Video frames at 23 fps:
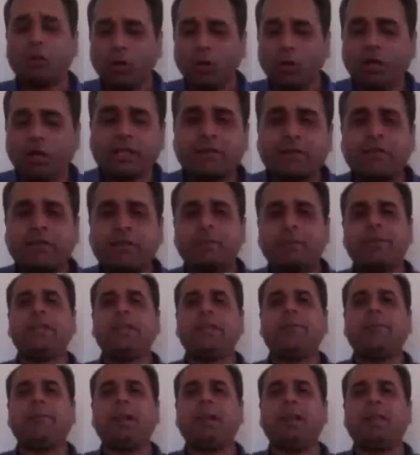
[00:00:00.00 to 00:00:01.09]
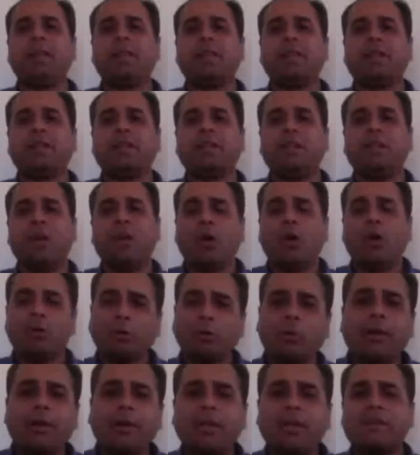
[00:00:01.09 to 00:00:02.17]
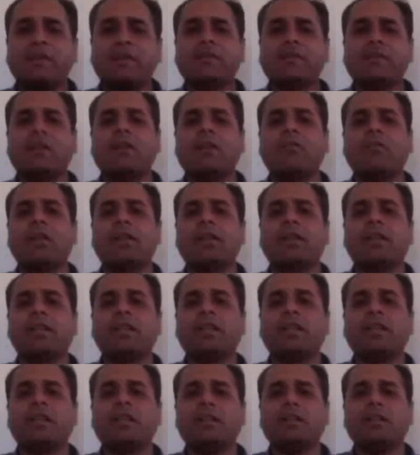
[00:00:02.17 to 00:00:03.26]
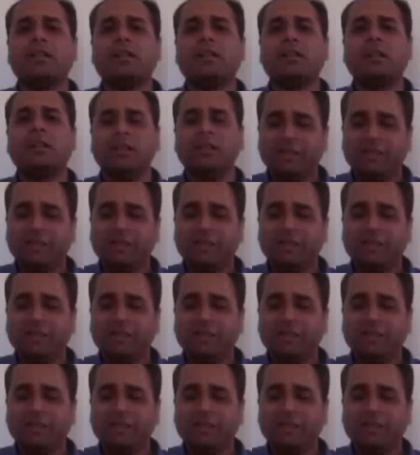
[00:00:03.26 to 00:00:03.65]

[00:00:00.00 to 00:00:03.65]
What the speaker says: You're not giving me any medicine. No medicines are working.